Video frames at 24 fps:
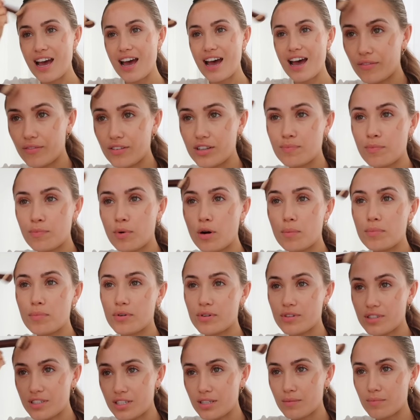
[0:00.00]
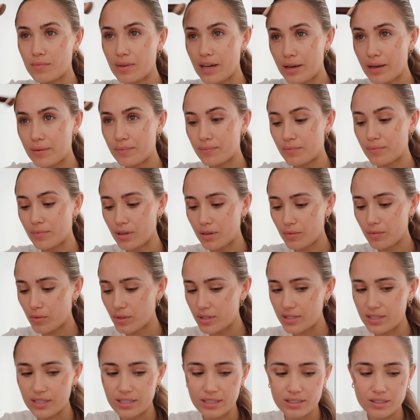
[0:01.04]
I've just popped on some, what
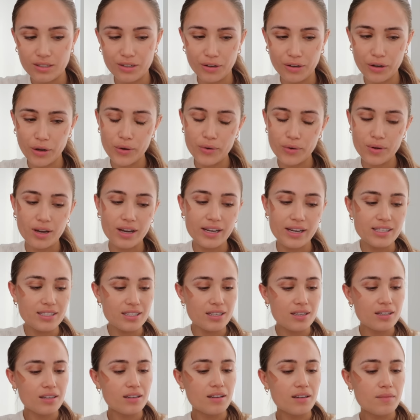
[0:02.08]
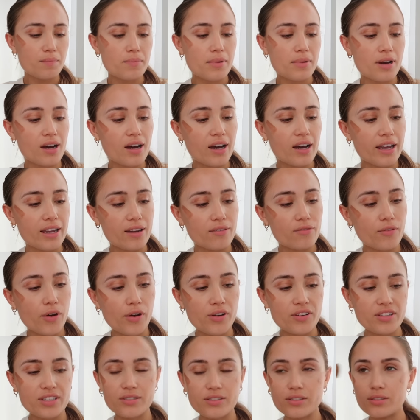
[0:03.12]
is this, glow lighter by
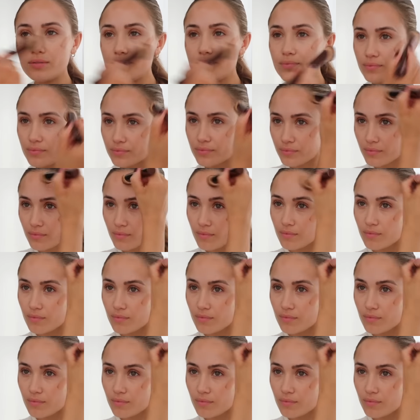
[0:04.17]
Rodial.